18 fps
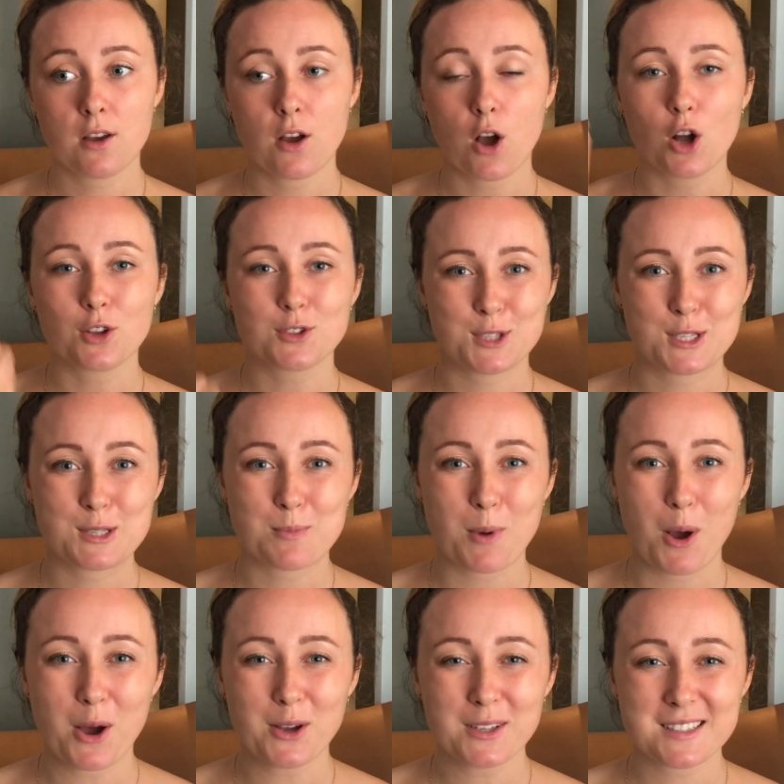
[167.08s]
on
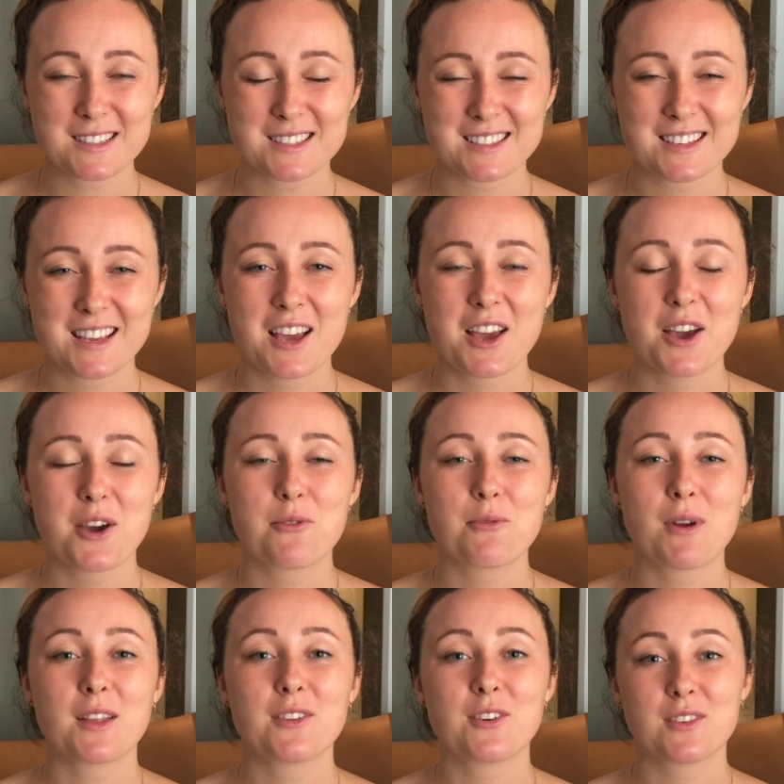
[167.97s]
spot
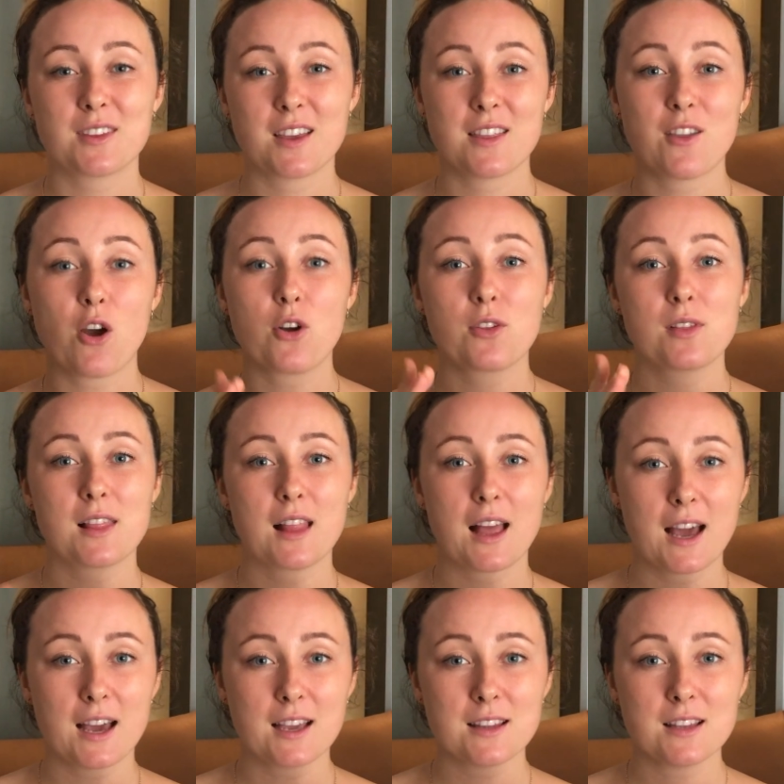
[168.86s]
rather than
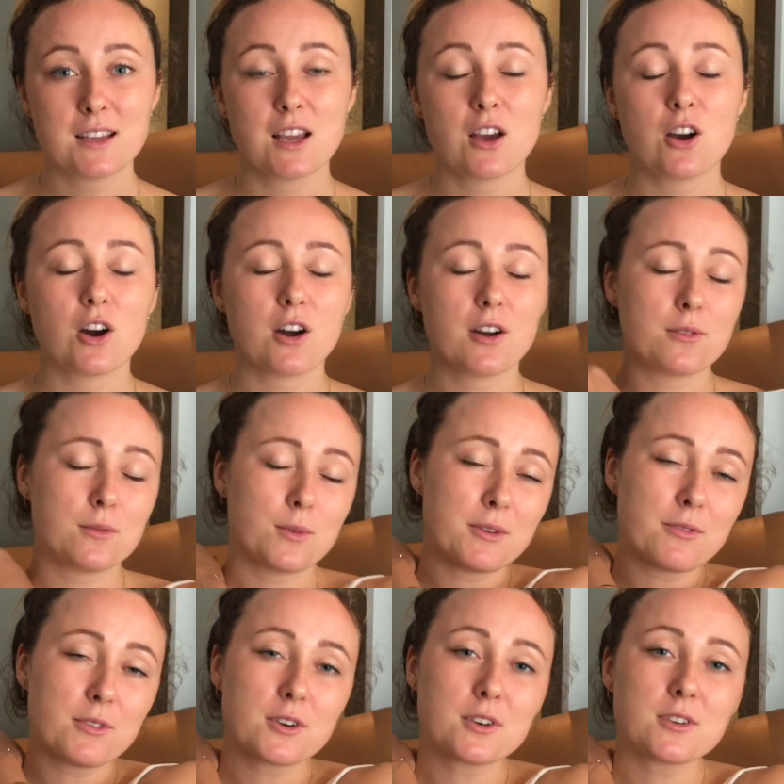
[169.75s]
online.
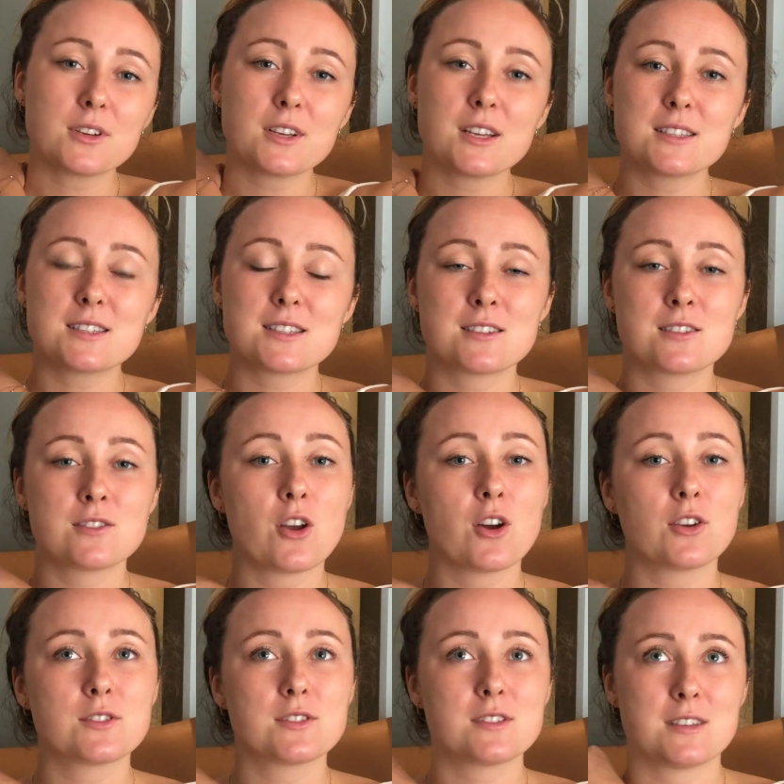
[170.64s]
However, it's
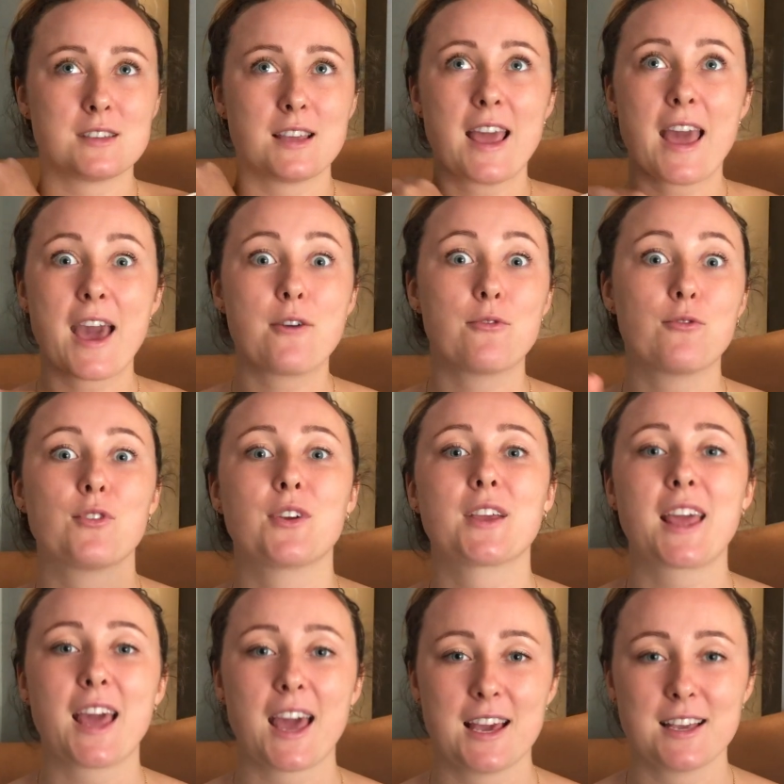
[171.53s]
not every
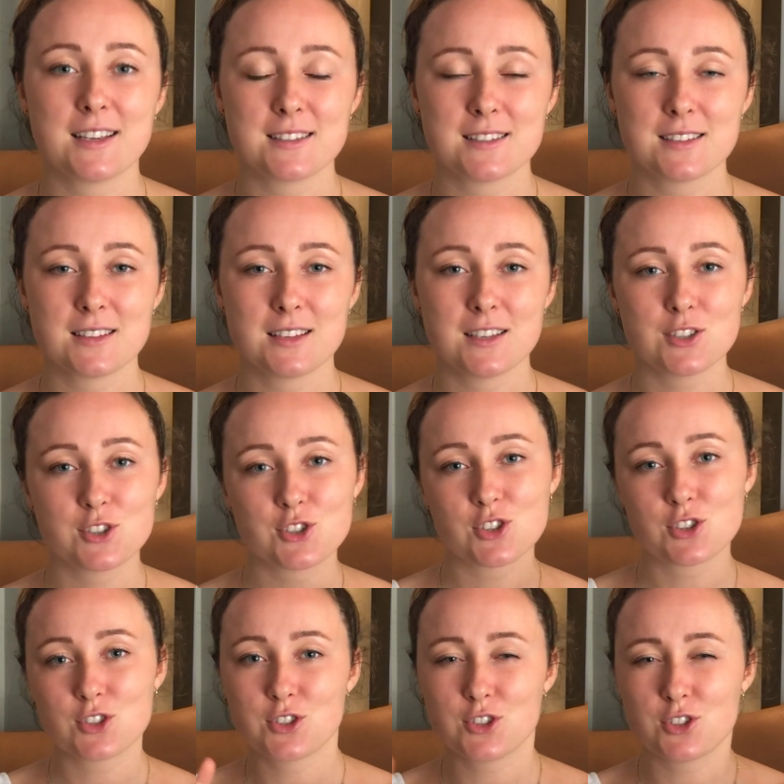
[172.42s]
case, it's
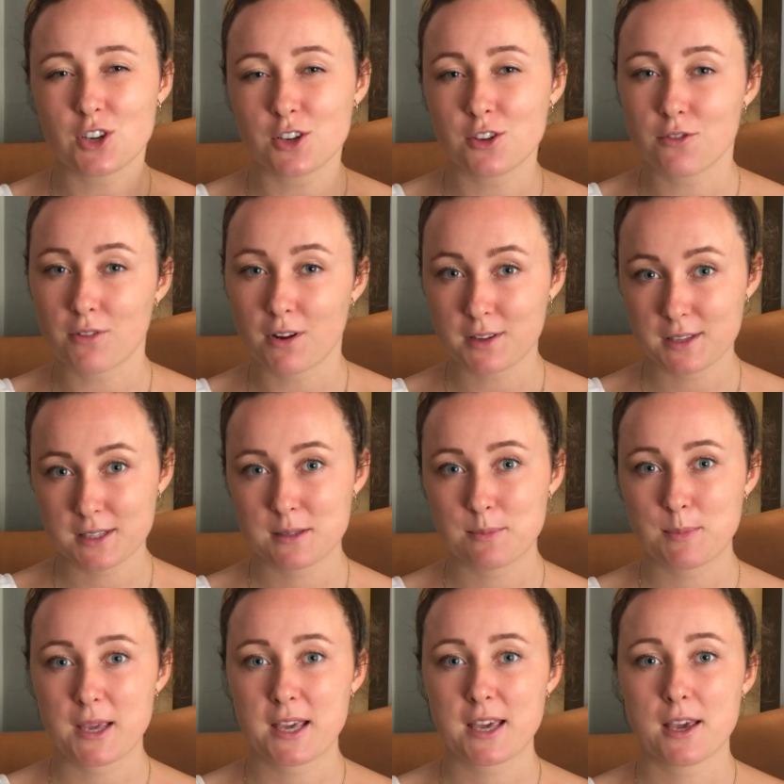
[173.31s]
just generally
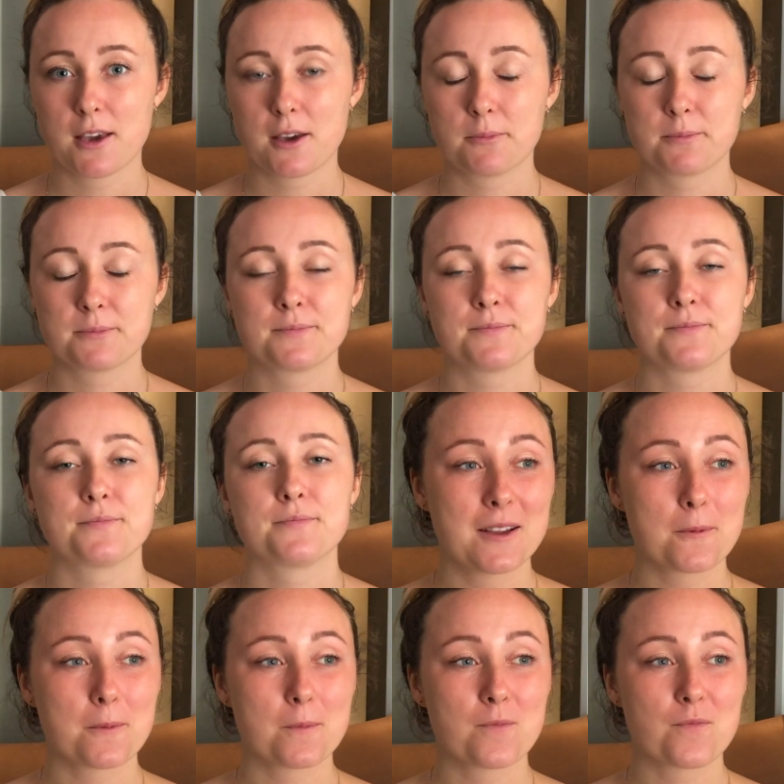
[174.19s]
speaking.
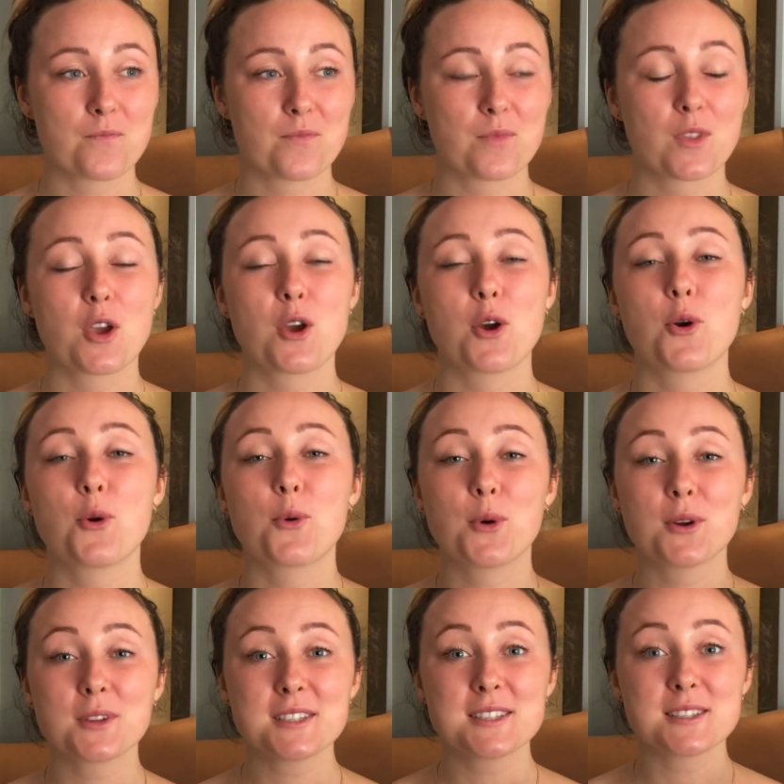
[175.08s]

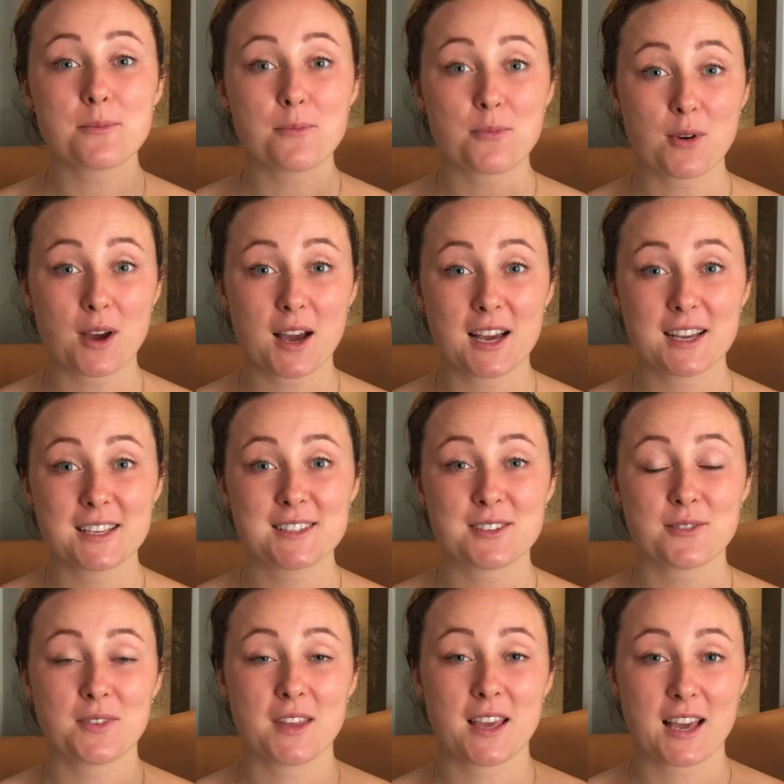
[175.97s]
What is the price
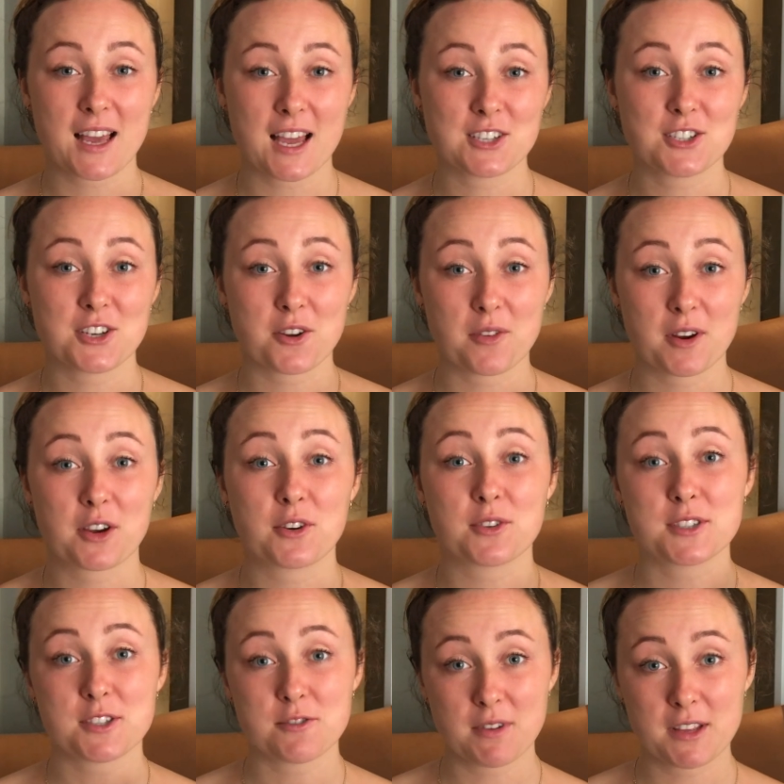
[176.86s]
of the Akashic
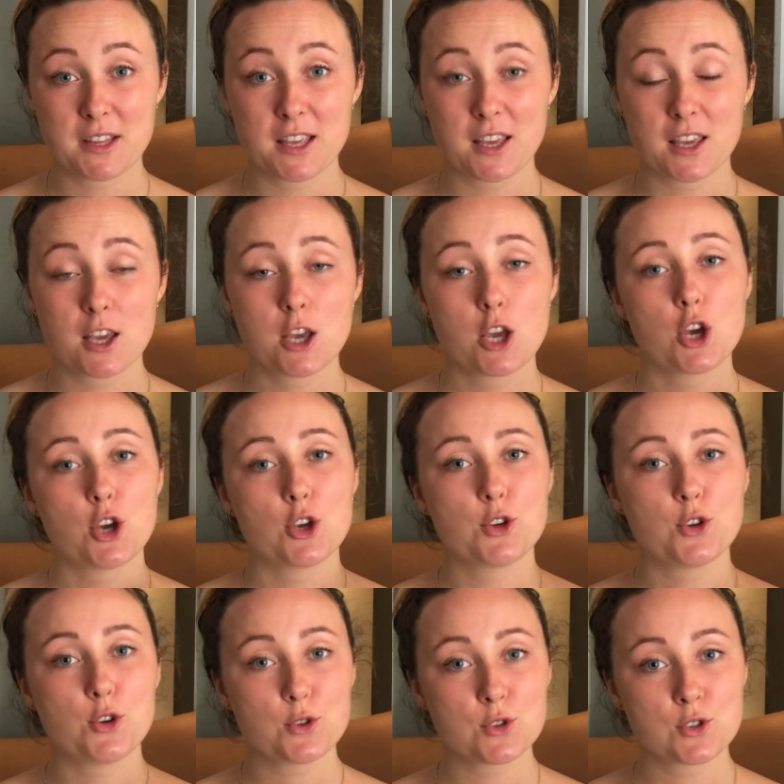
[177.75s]
Records reading?
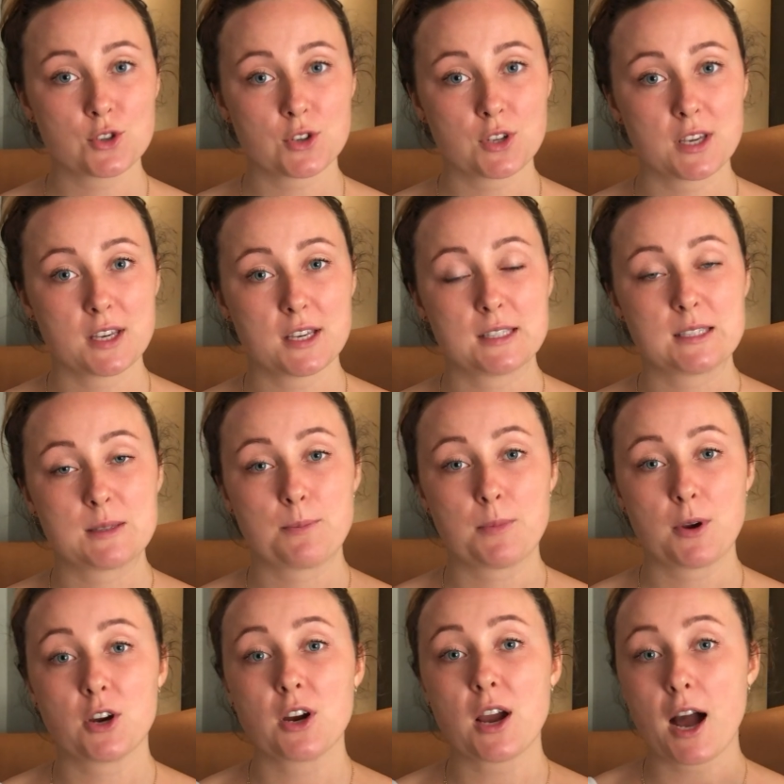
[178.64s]
Usually it's
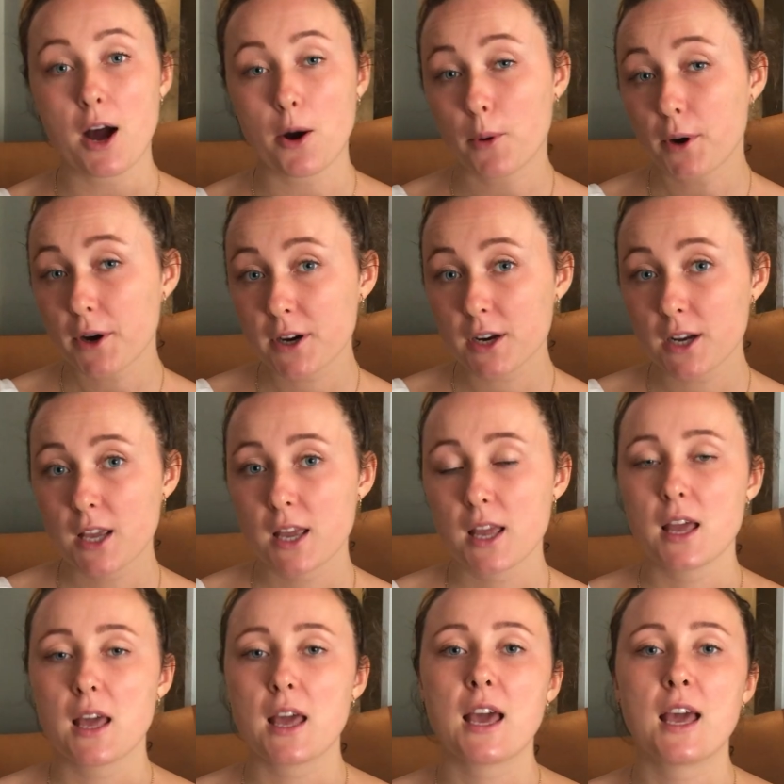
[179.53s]
per hour
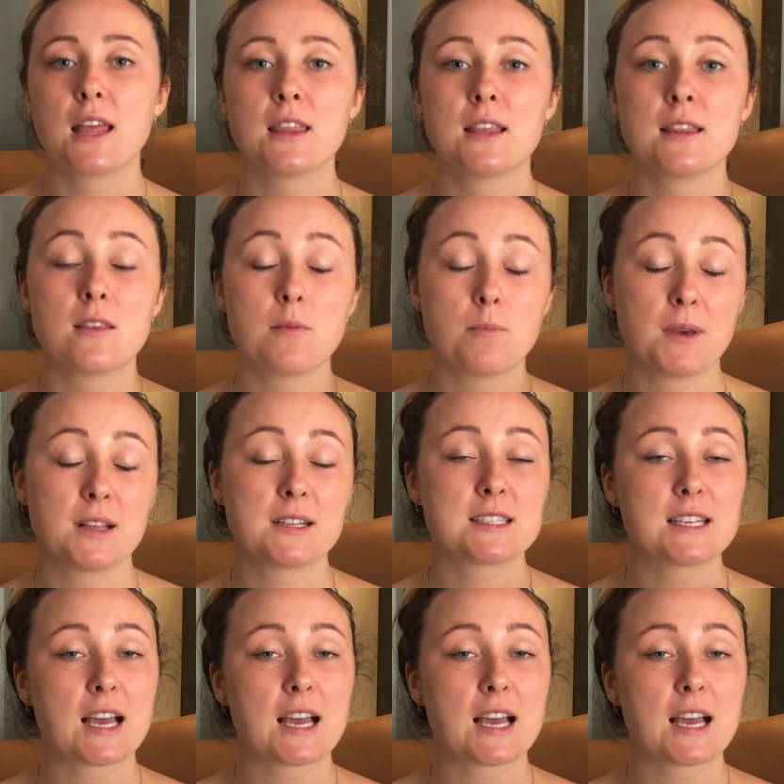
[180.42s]
and it depends